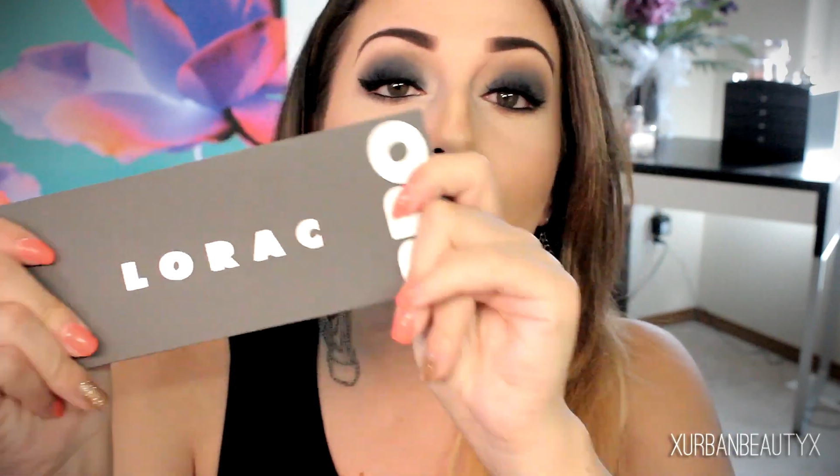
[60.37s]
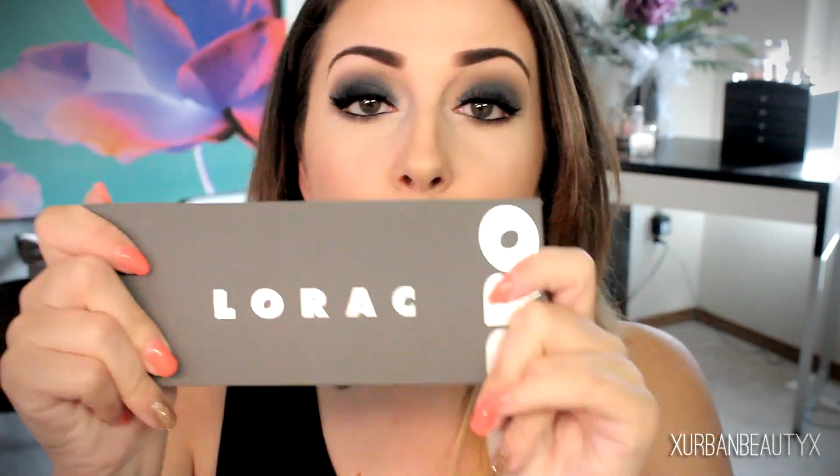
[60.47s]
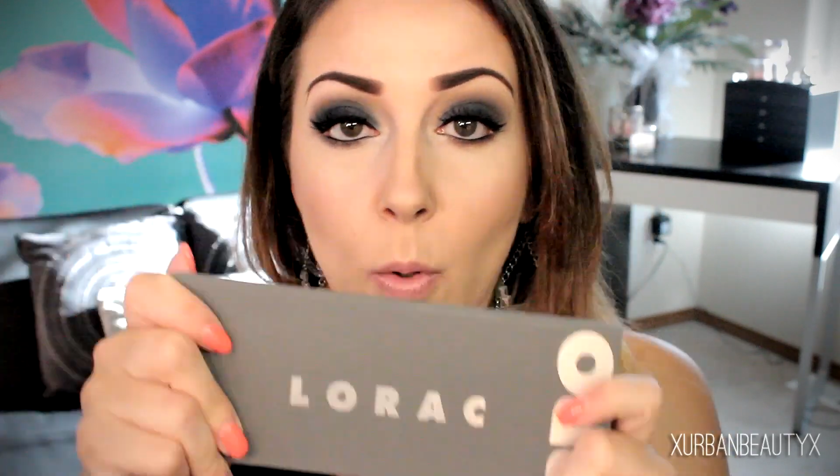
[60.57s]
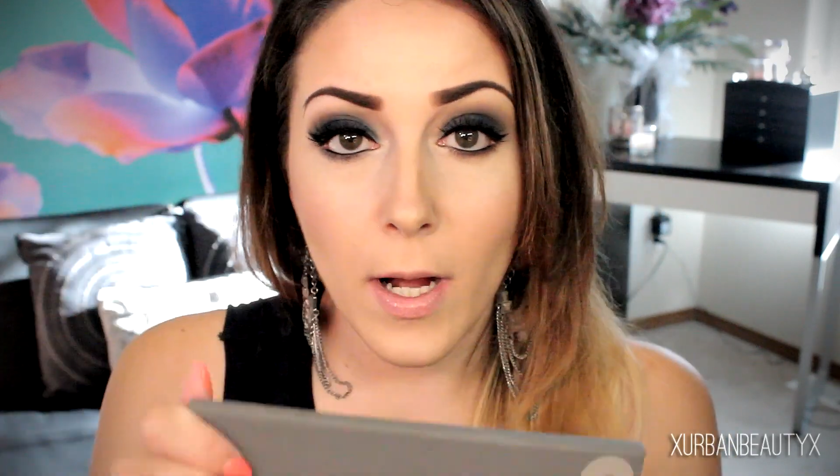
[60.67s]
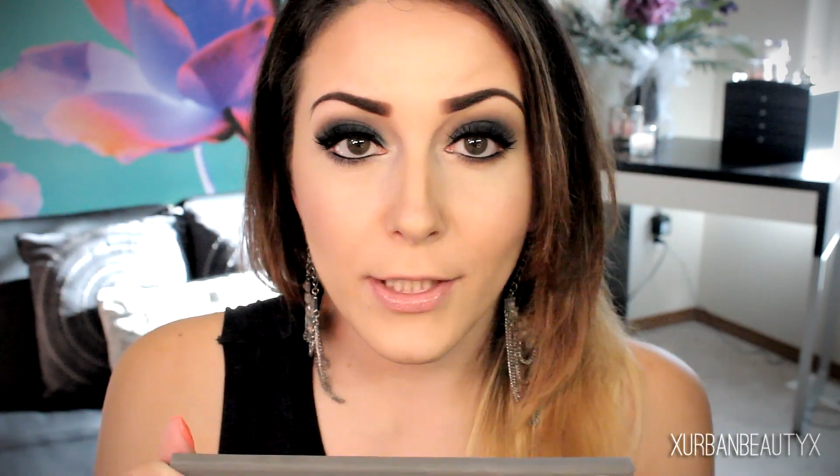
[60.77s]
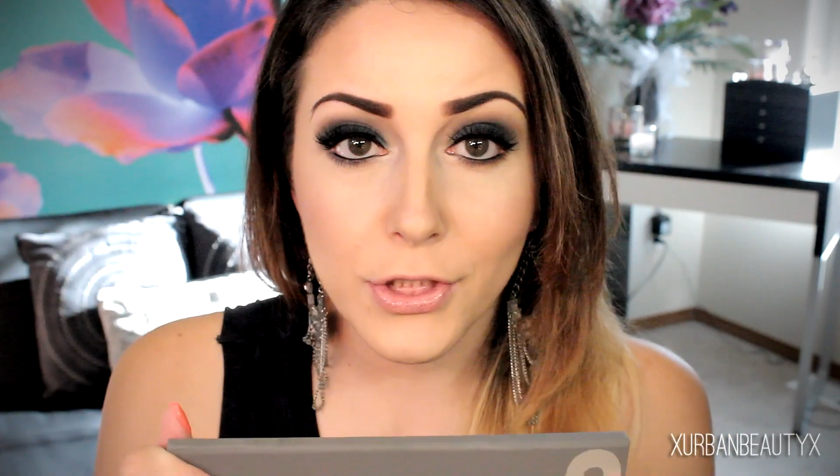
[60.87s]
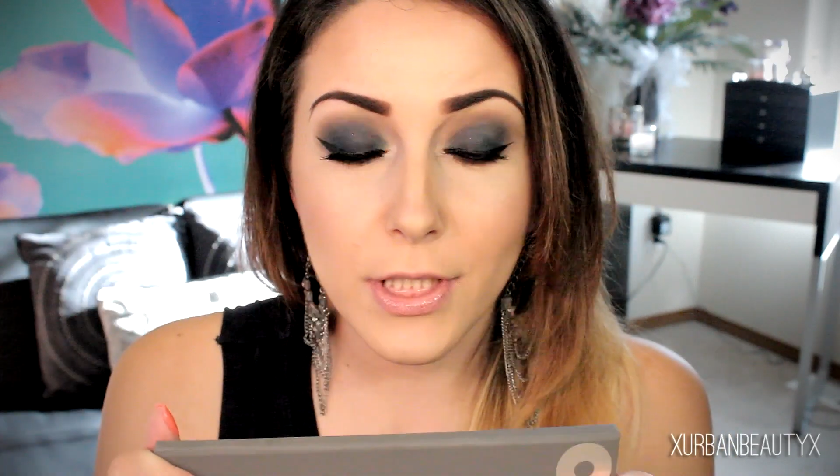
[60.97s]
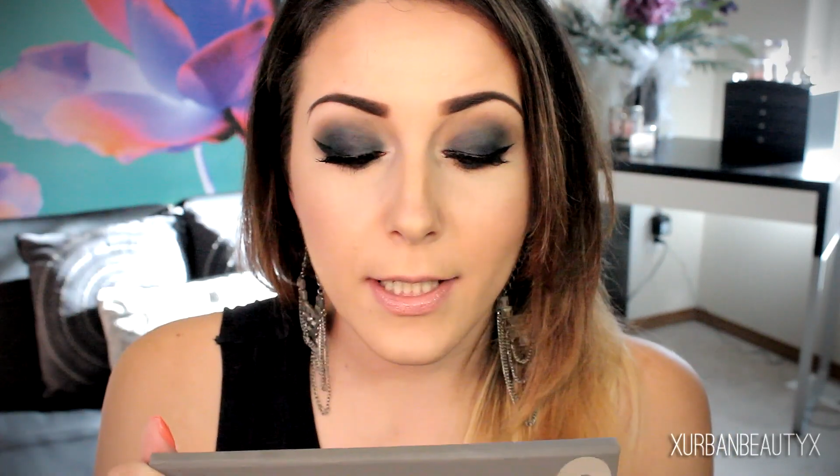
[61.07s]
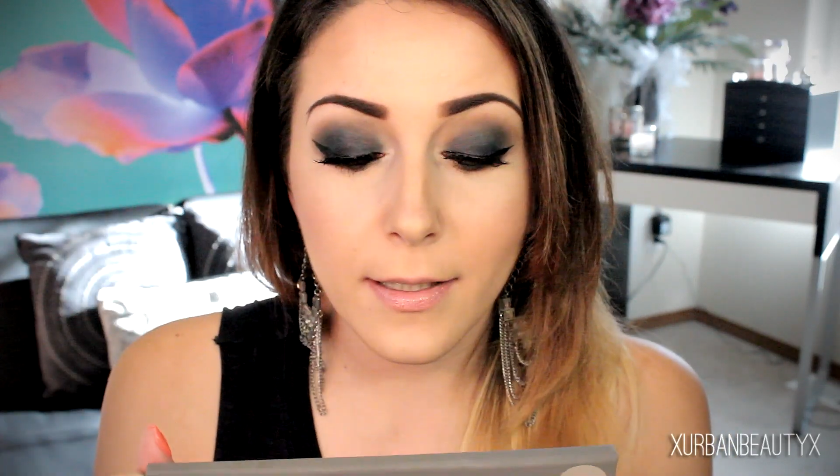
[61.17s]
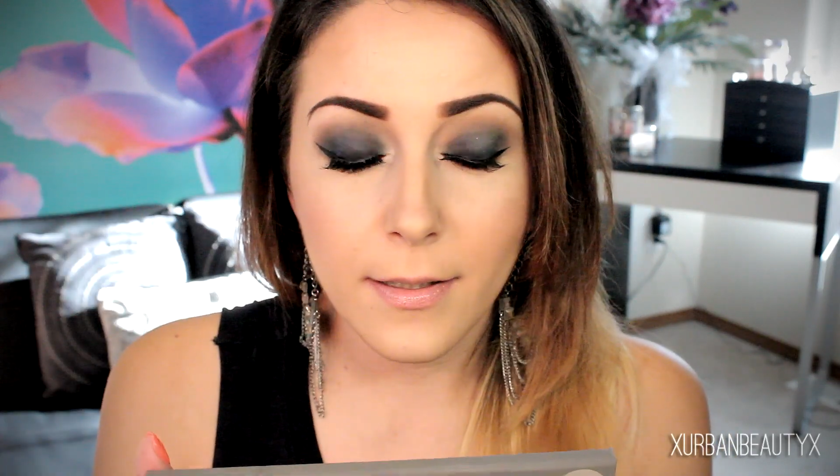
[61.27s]
in
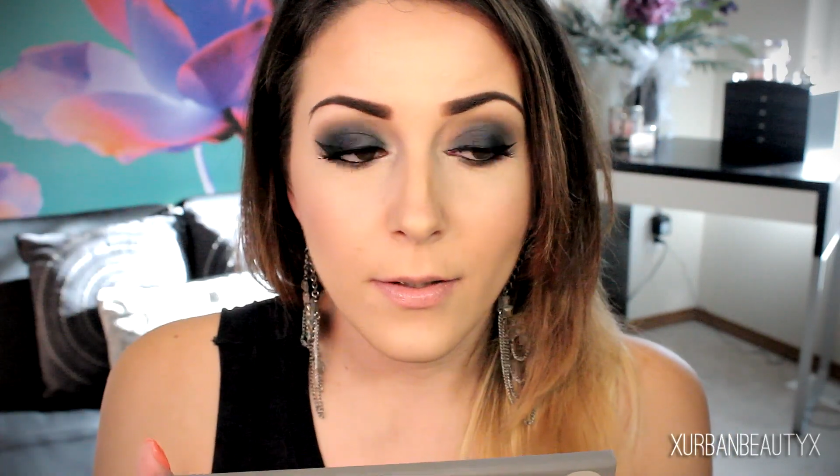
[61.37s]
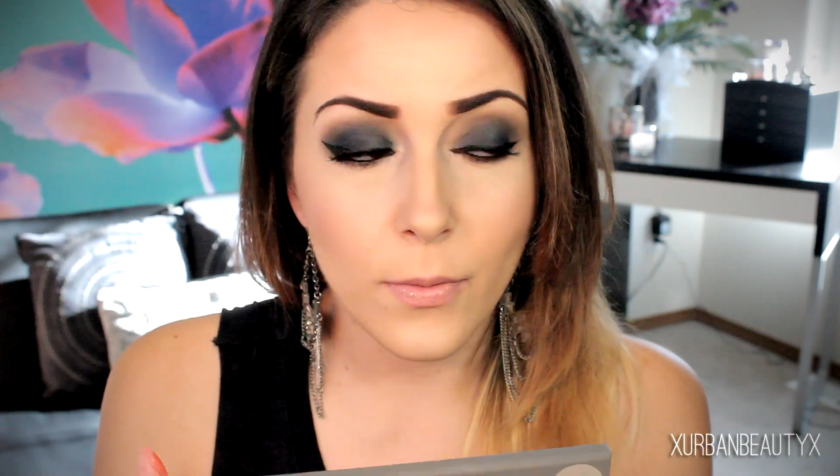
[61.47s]
watching,